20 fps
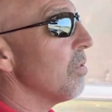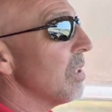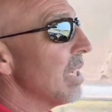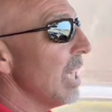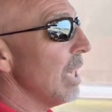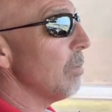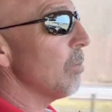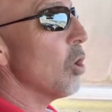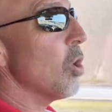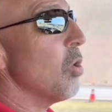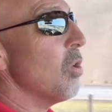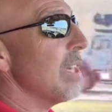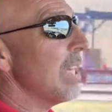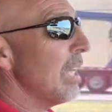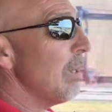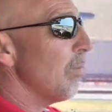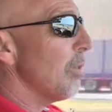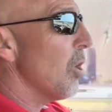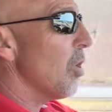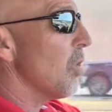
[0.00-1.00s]
Keep growing,
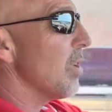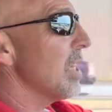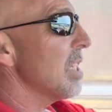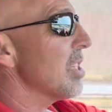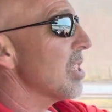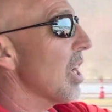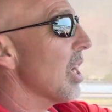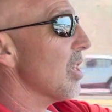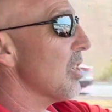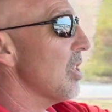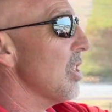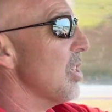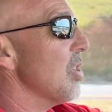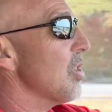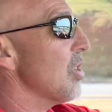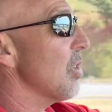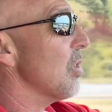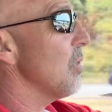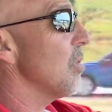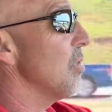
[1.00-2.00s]
keep going. Talk to you
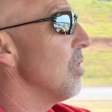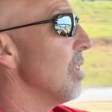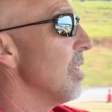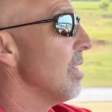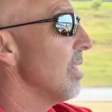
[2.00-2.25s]
soon.